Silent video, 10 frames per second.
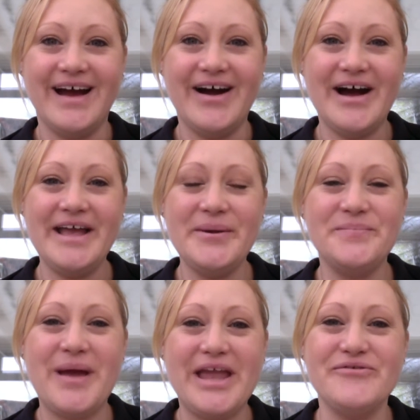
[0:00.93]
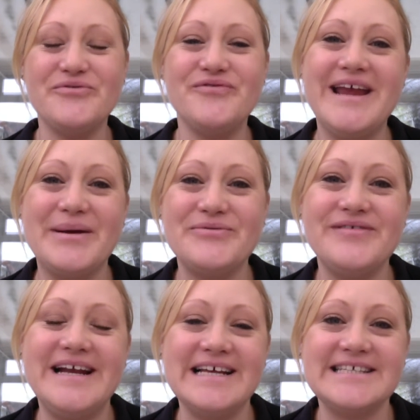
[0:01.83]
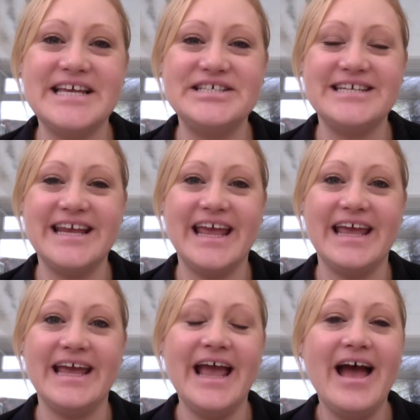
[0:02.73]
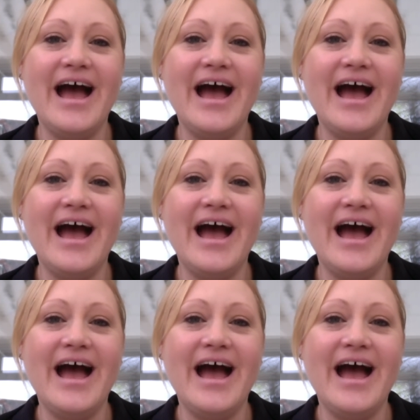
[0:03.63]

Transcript: Hi, Becky from Rehab and Relaxation here.